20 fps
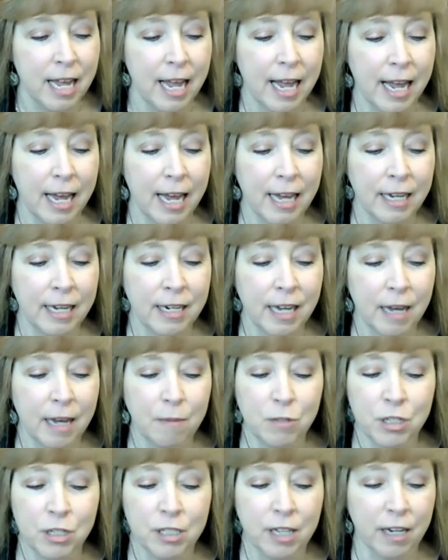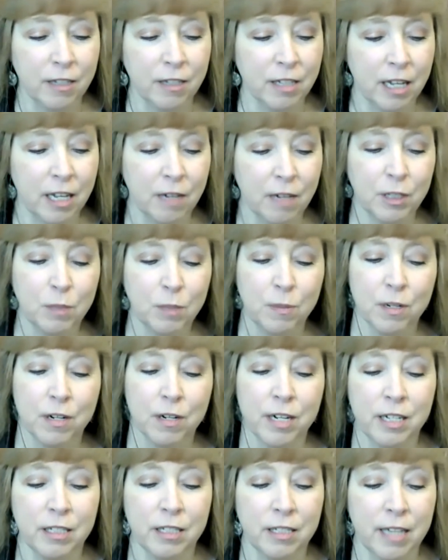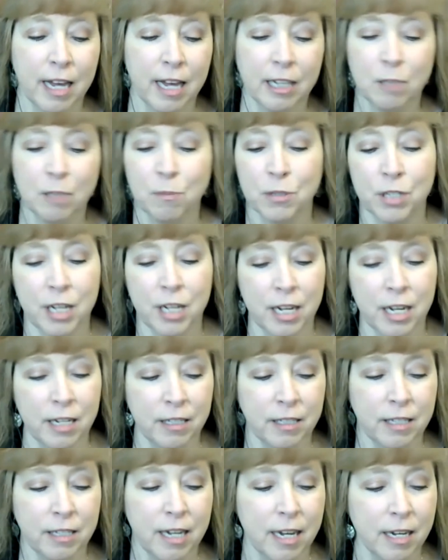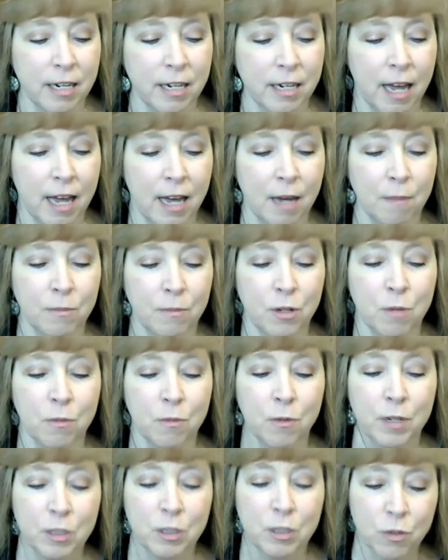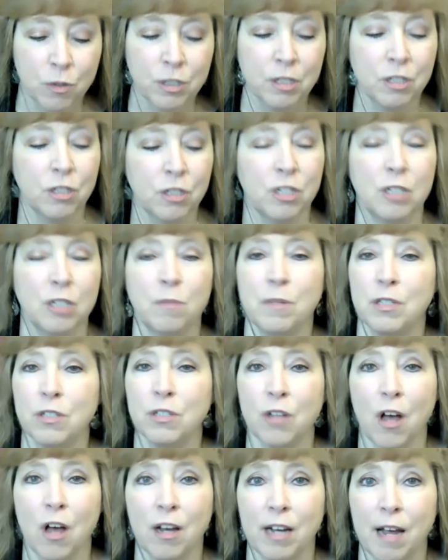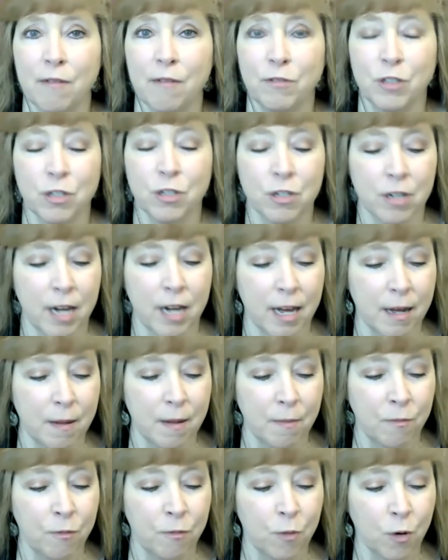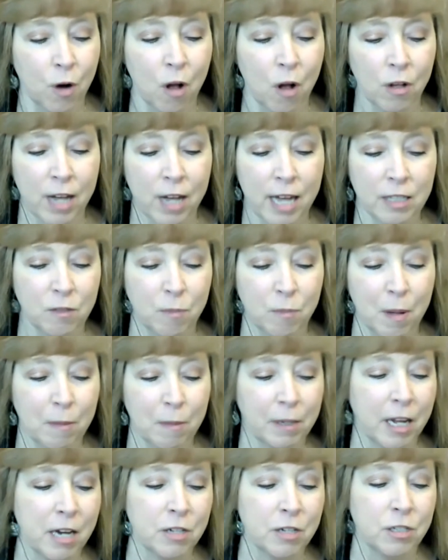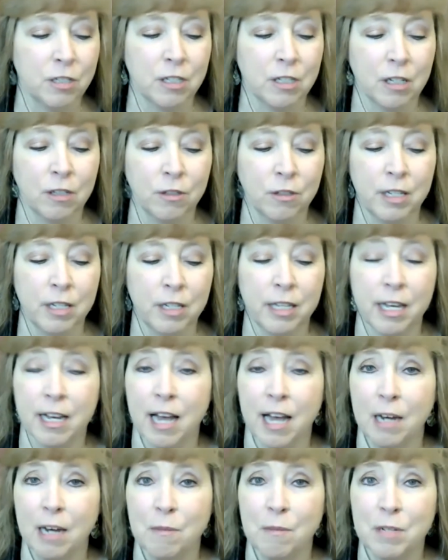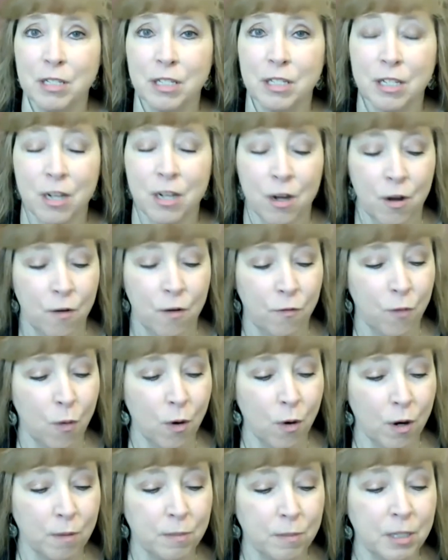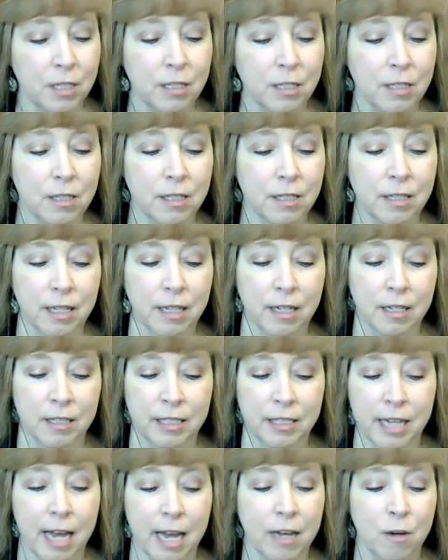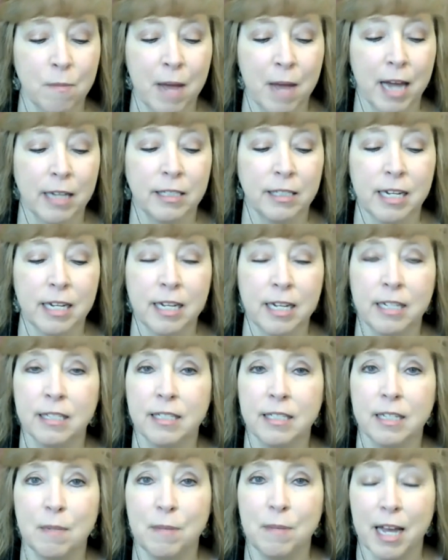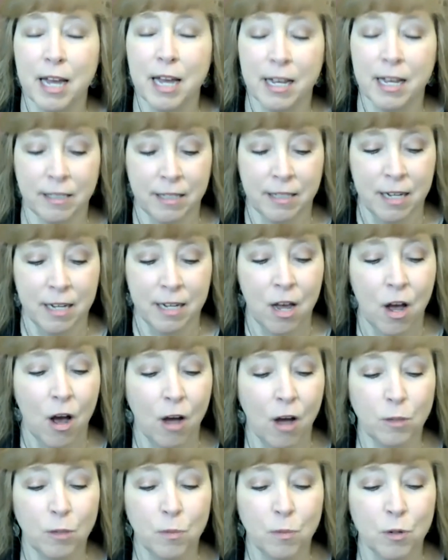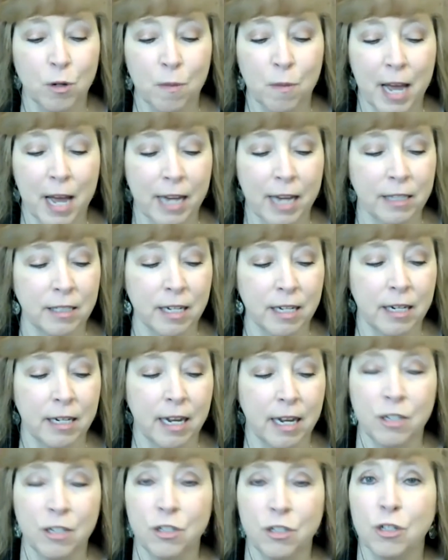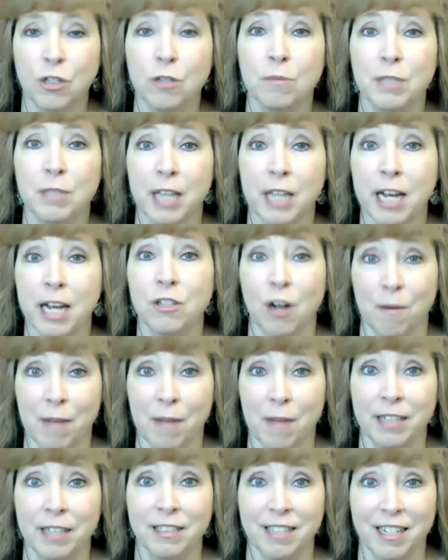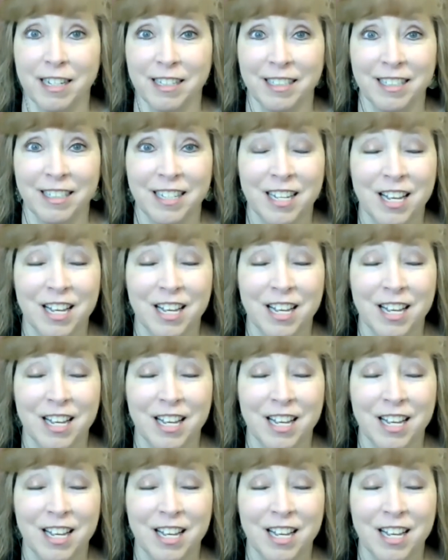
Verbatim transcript: And she's got a ton of experience, expertise in human resources. She's been sought after for all kinds of publications, including The Economist, Forbes, the CIO magazine, CBS, Entrepreneur magazine, and SHRM's HR magazine.